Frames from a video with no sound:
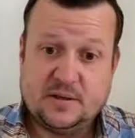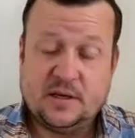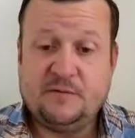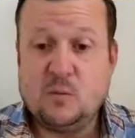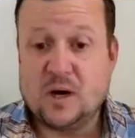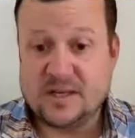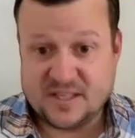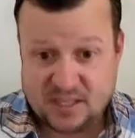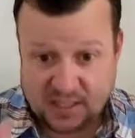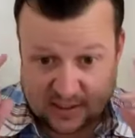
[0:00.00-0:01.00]
if you want to
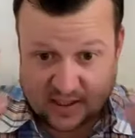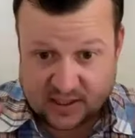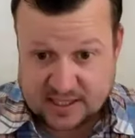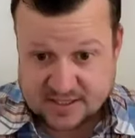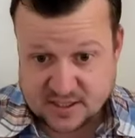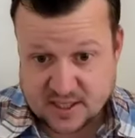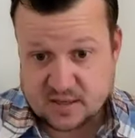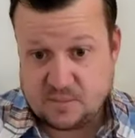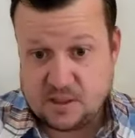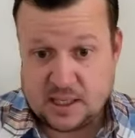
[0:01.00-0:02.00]
see these lessons get
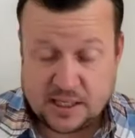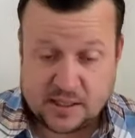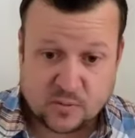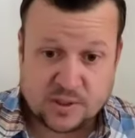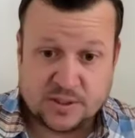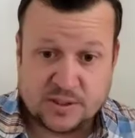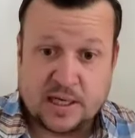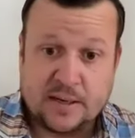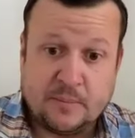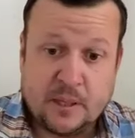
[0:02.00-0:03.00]
applied in real
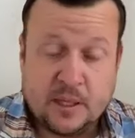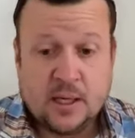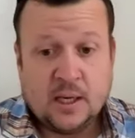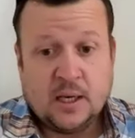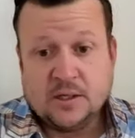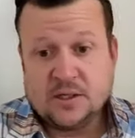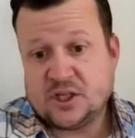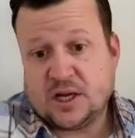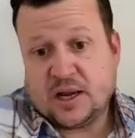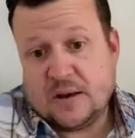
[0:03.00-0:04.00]
time, just
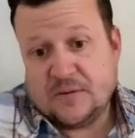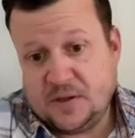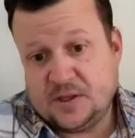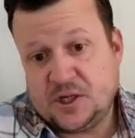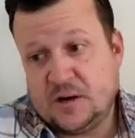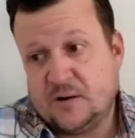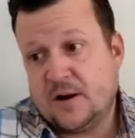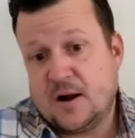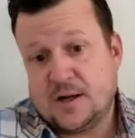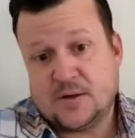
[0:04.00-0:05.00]
check out the Charity
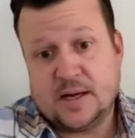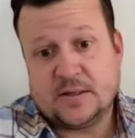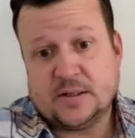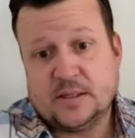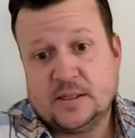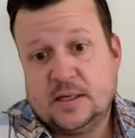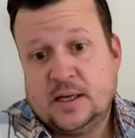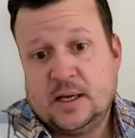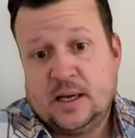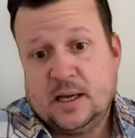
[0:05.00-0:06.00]
Contractor.
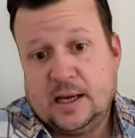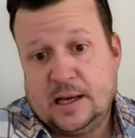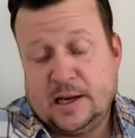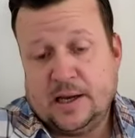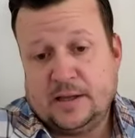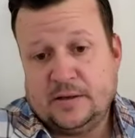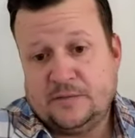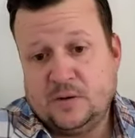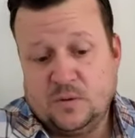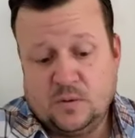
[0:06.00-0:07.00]
And if
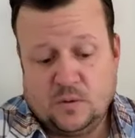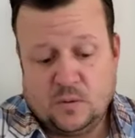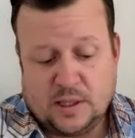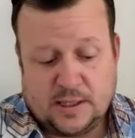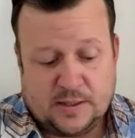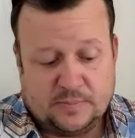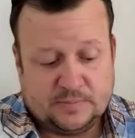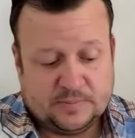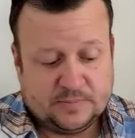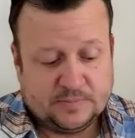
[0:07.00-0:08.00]
you,
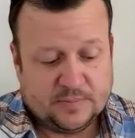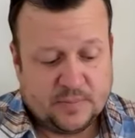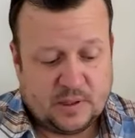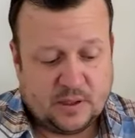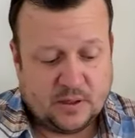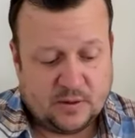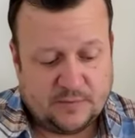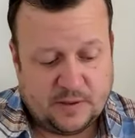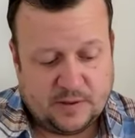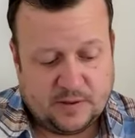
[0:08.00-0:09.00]

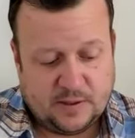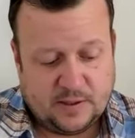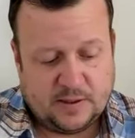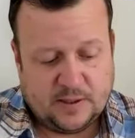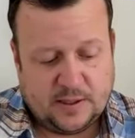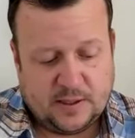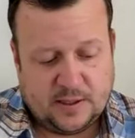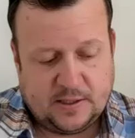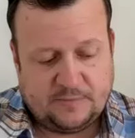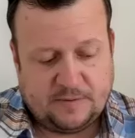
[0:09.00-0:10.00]

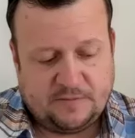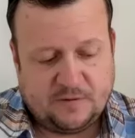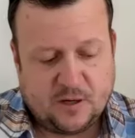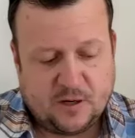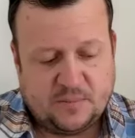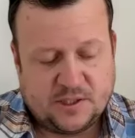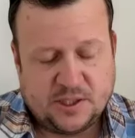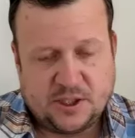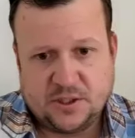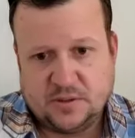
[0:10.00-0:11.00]
if you're in a
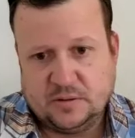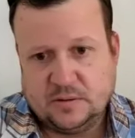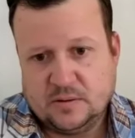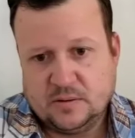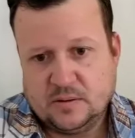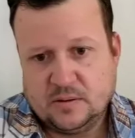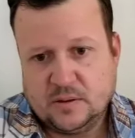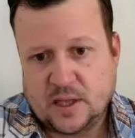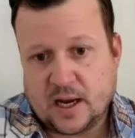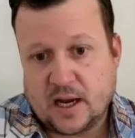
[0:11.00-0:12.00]
position
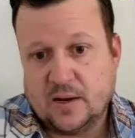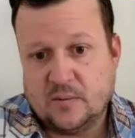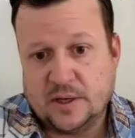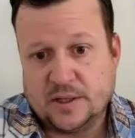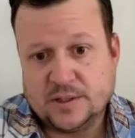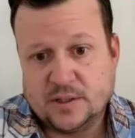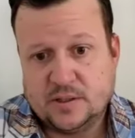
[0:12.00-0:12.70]
like I was,